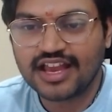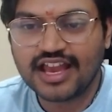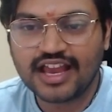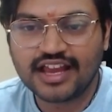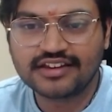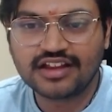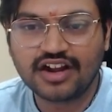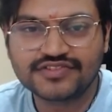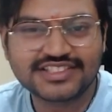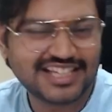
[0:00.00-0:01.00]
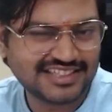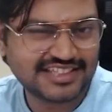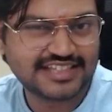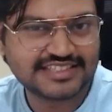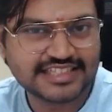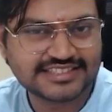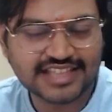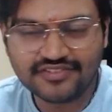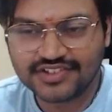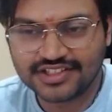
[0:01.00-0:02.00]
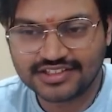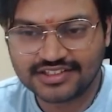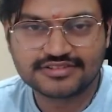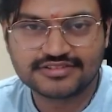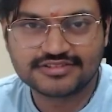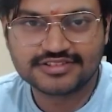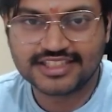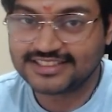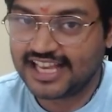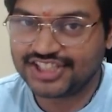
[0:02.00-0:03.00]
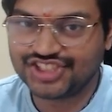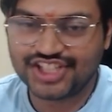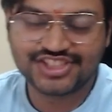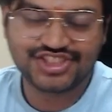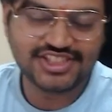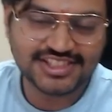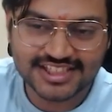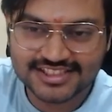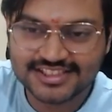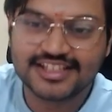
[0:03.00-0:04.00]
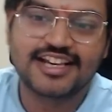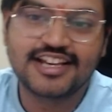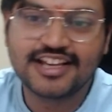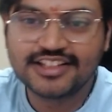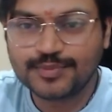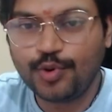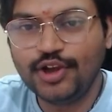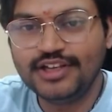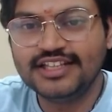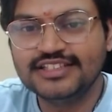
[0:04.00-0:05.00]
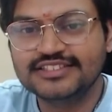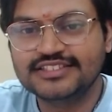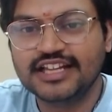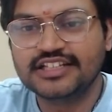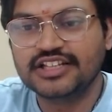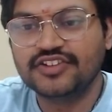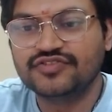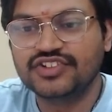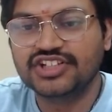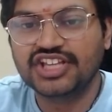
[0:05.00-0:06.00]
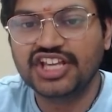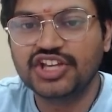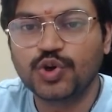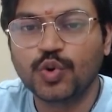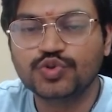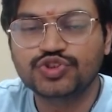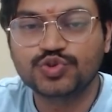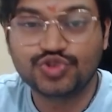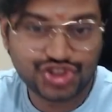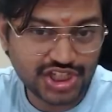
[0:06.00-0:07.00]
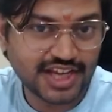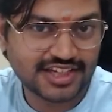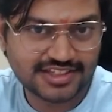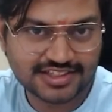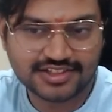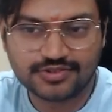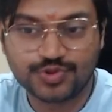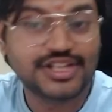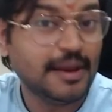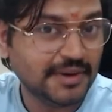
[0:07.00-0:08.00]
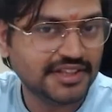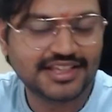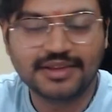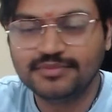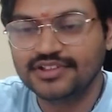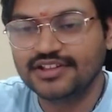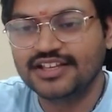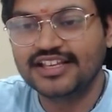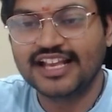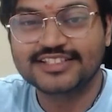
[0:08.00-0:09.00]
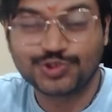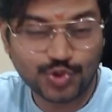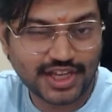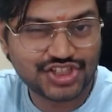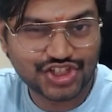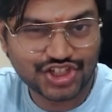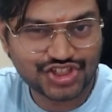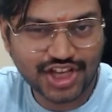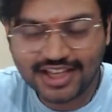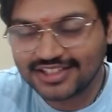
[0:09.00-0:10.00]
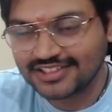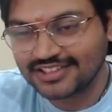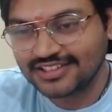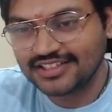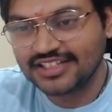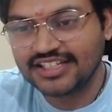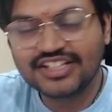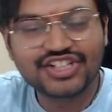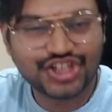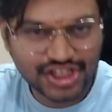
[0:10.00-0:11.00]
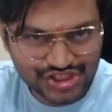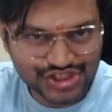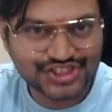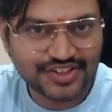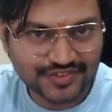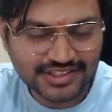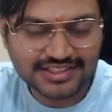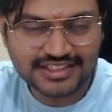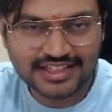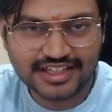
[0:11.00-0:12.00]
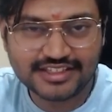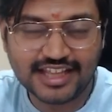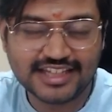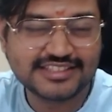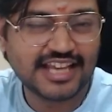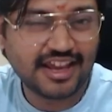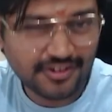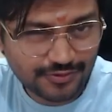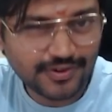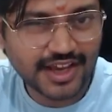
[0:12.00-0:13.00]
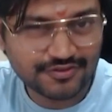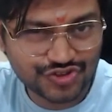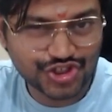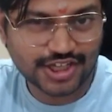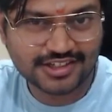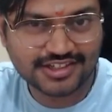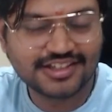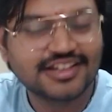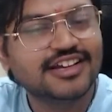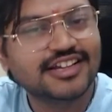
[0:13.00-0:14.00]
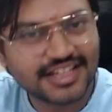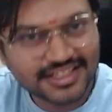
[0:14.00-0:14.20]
and after king takes h7, there's h takes g6. The point is that if the king goes to g8, which happened in the game, he has rook h8 check, king g7, knight f5 check, king